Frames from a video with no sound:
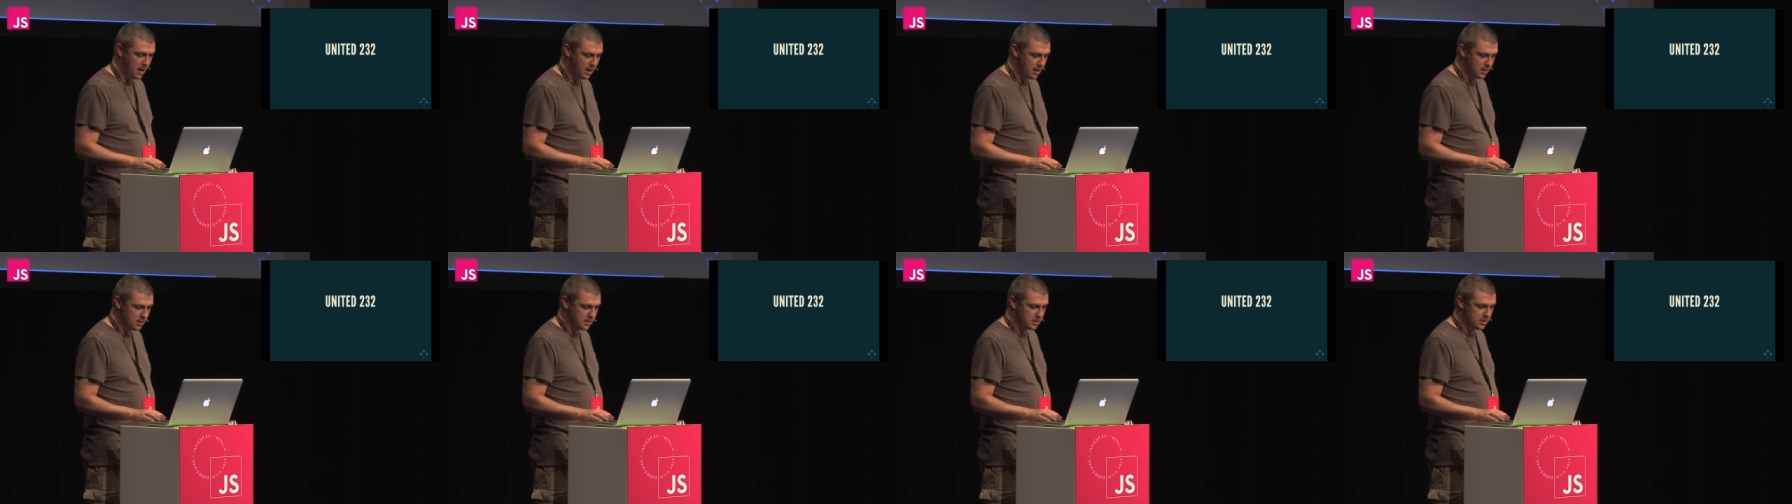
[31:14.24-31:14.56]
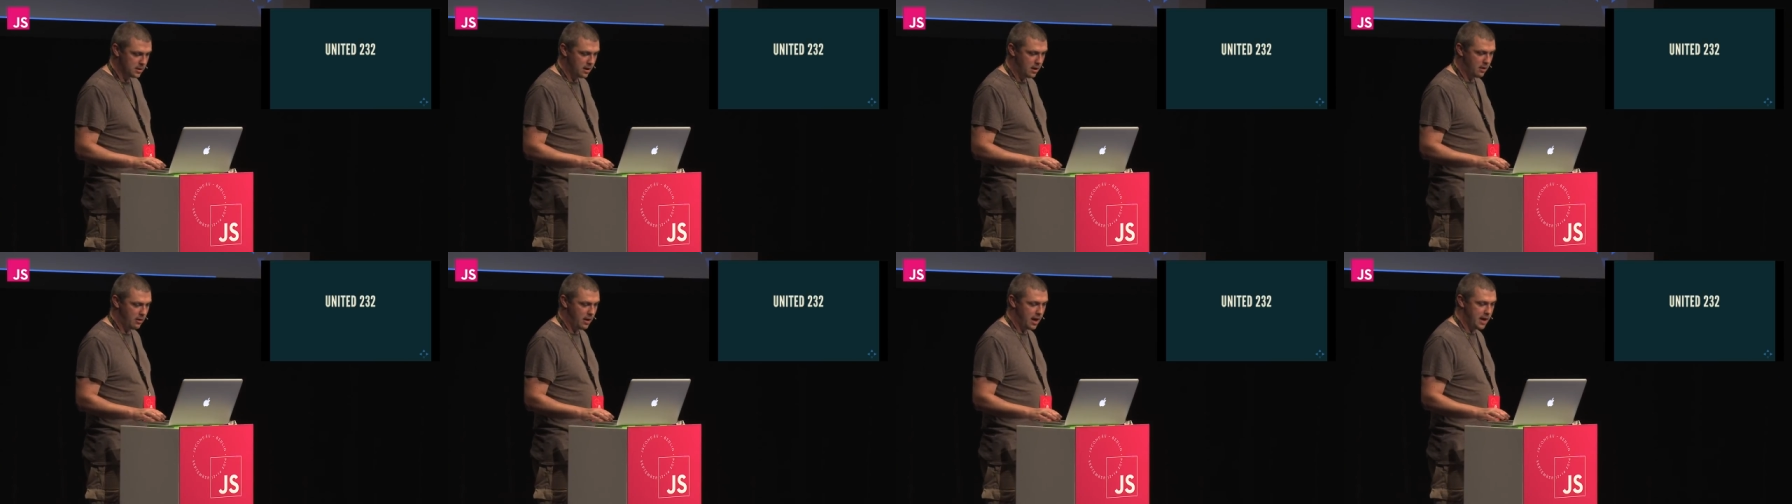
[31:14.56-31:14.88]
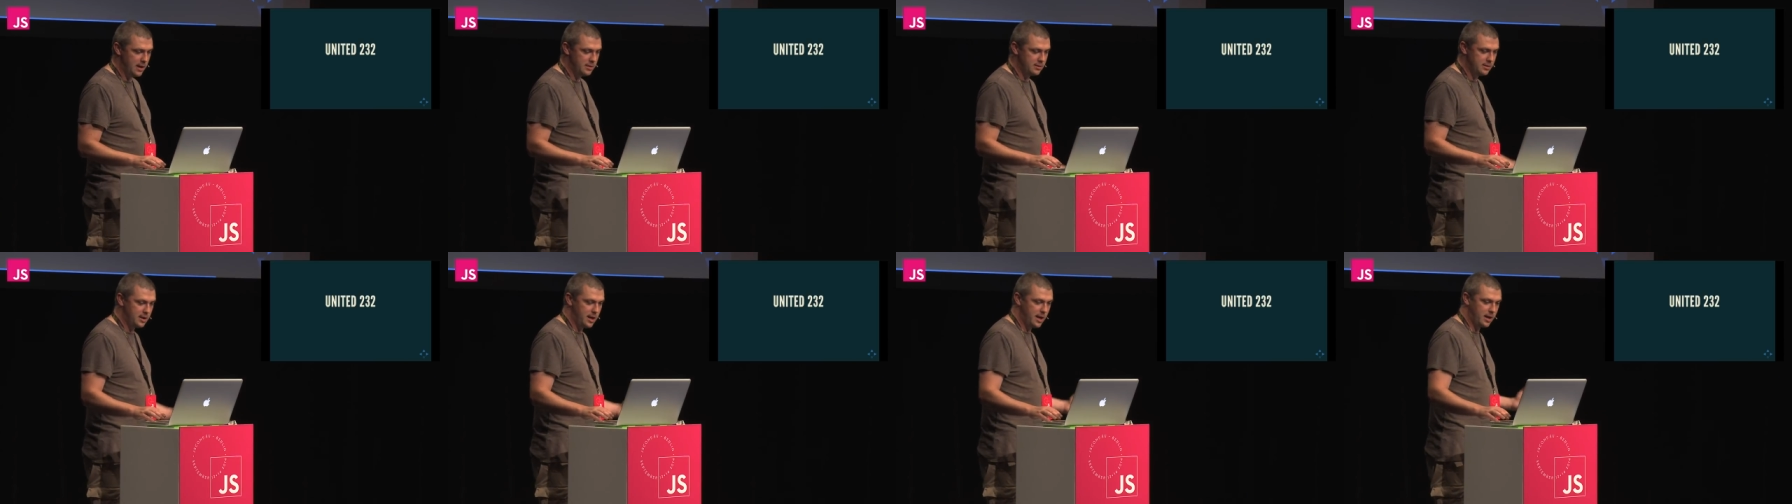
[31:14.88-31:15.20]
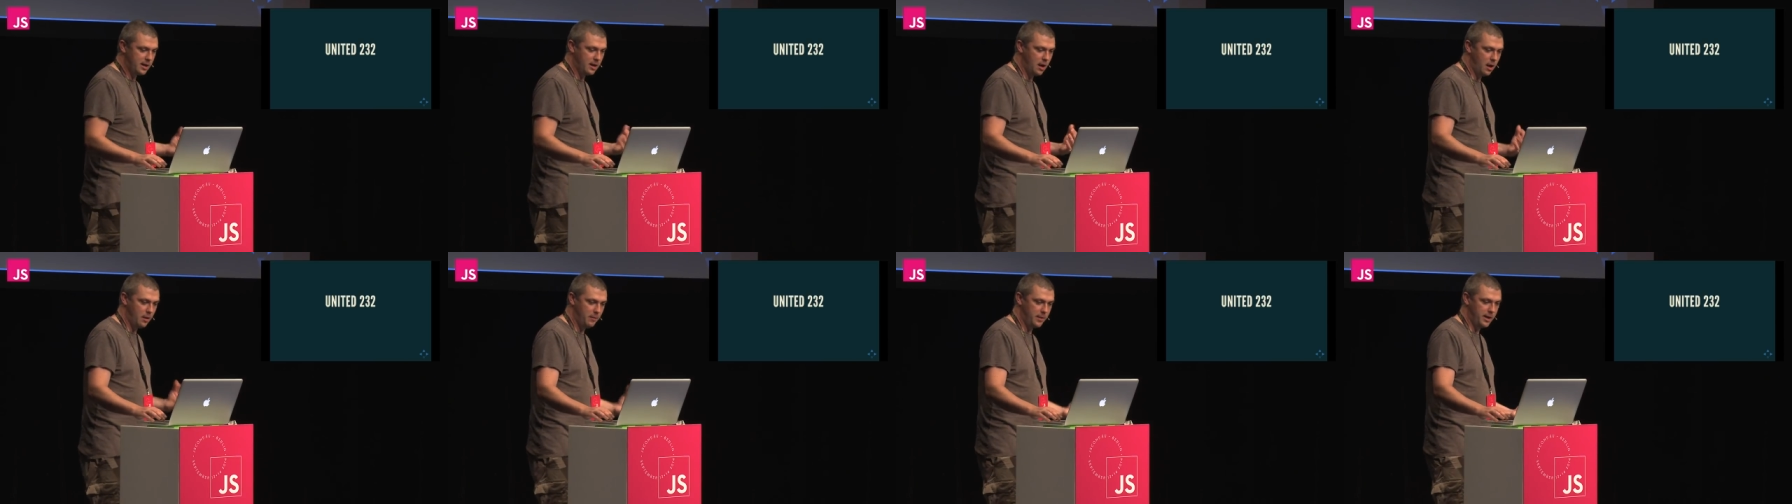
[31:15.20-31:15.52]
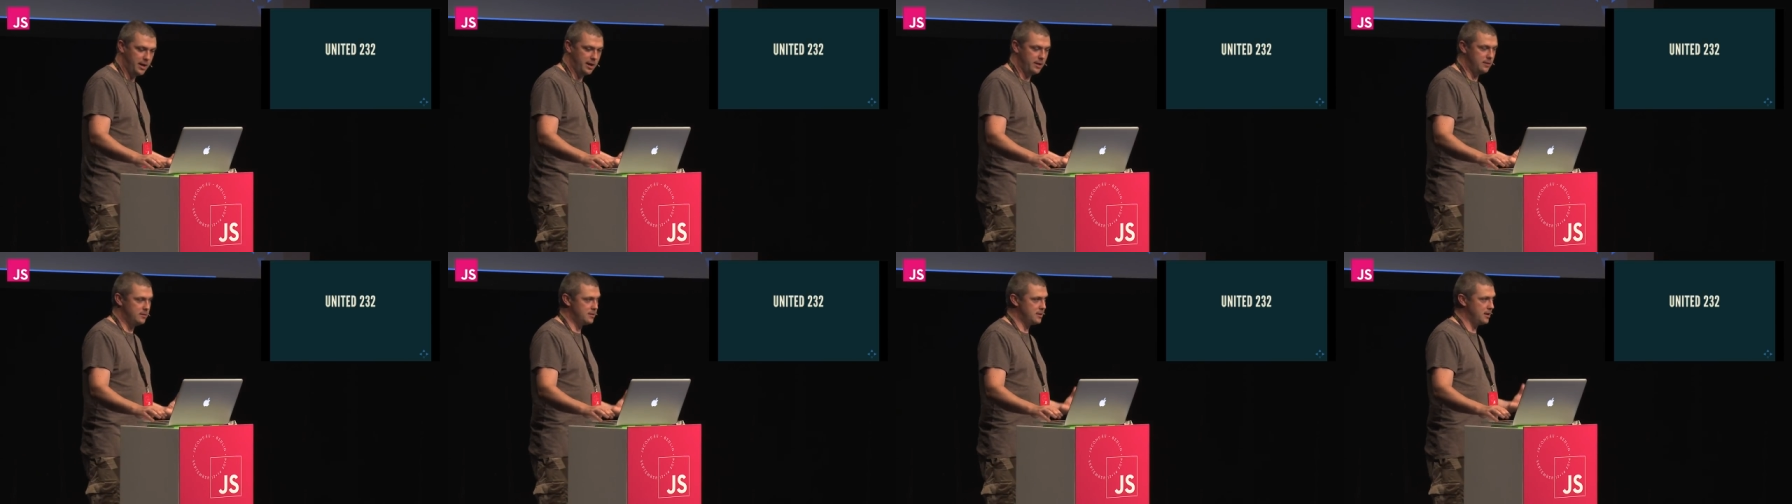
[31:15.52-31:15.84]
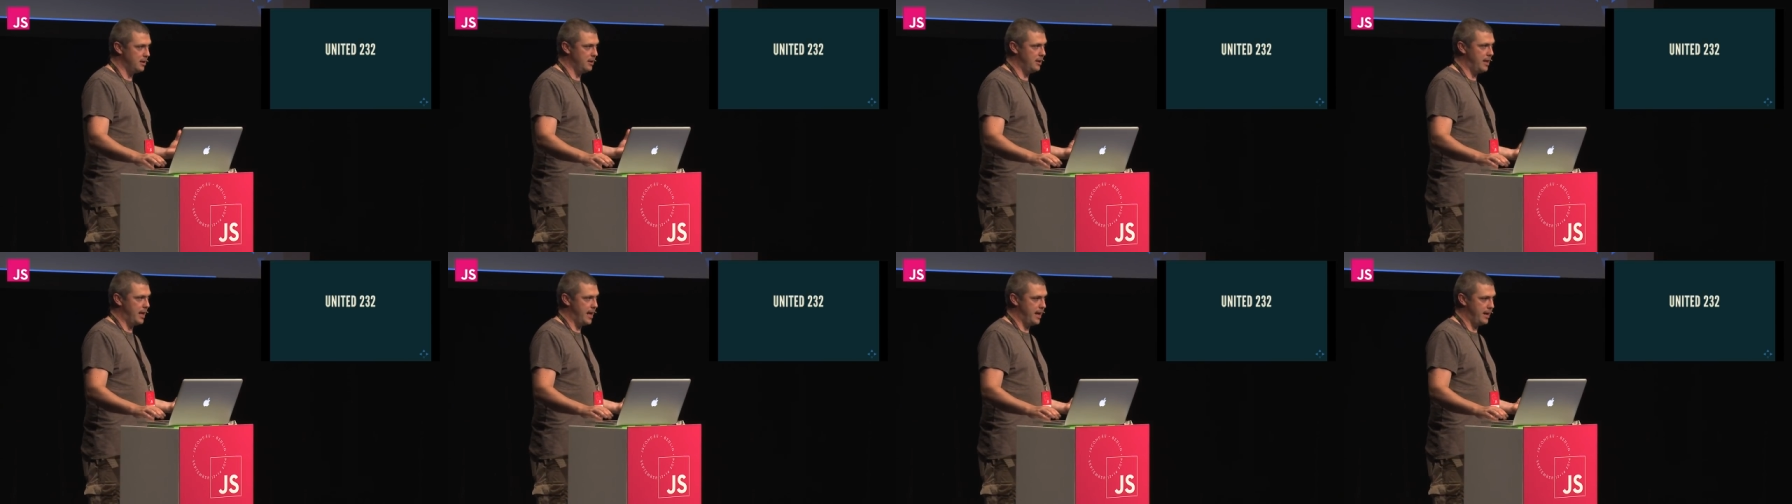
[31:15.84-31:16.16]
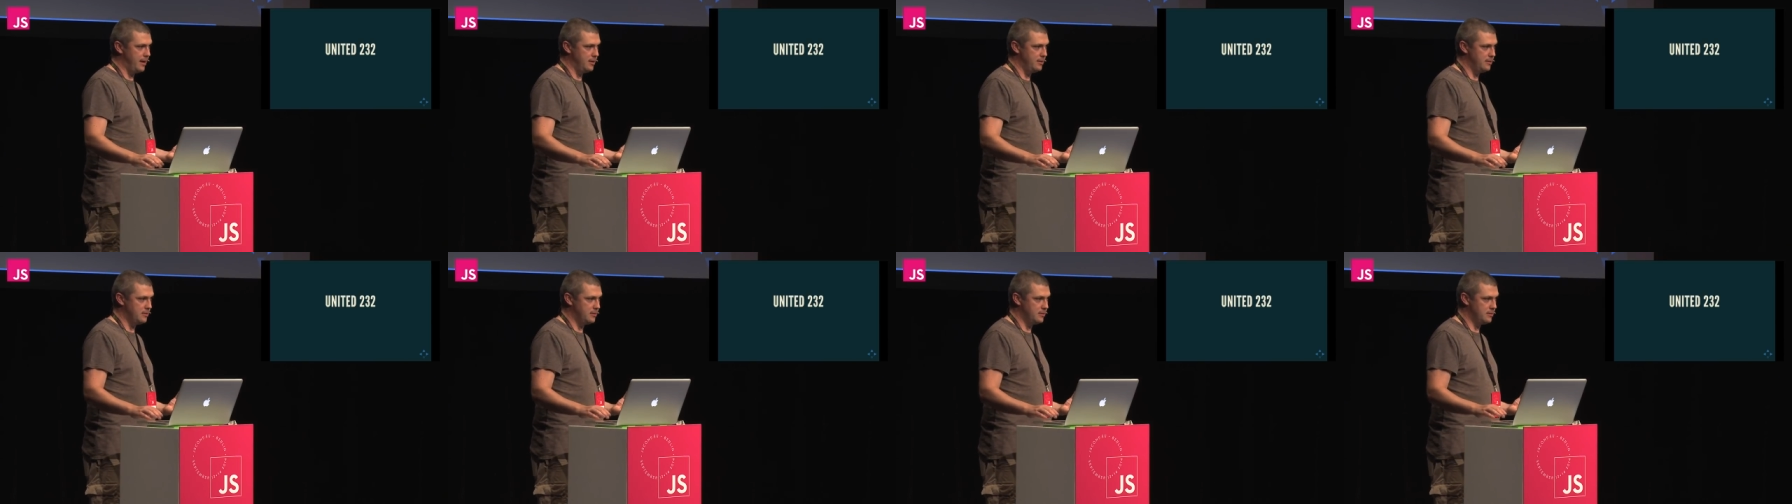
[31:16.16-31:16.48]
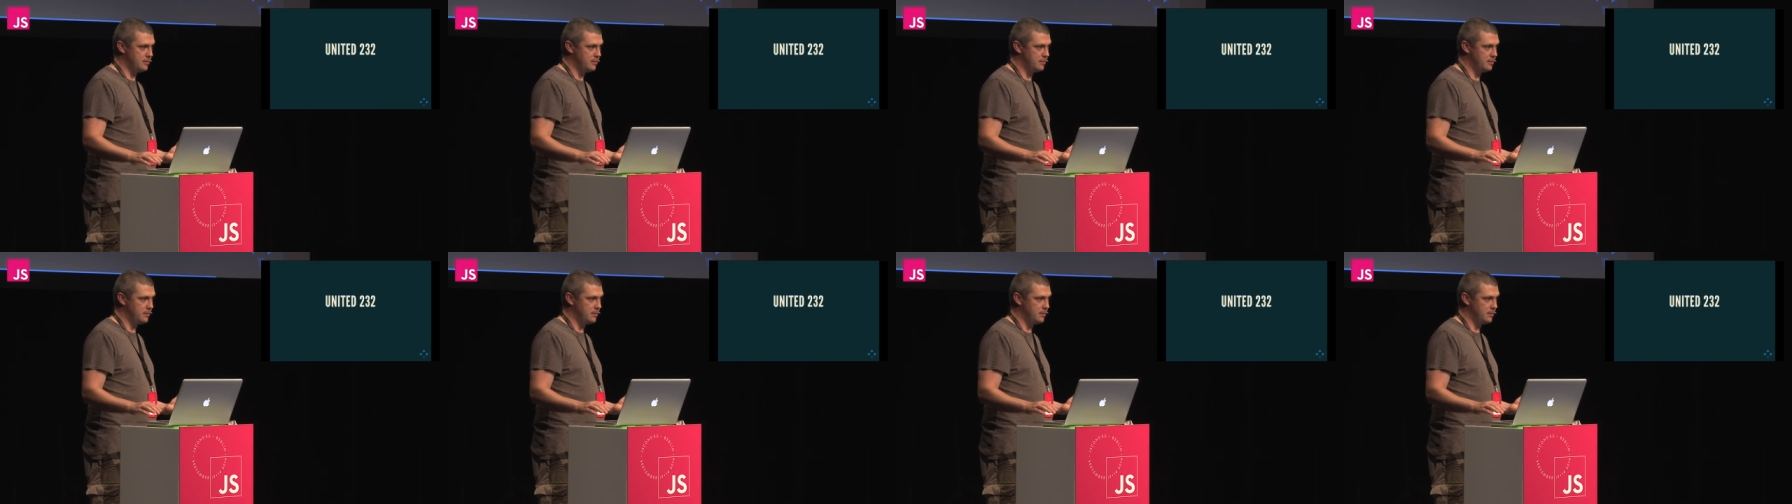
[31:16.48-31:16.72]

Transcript: So as they're coming in to land,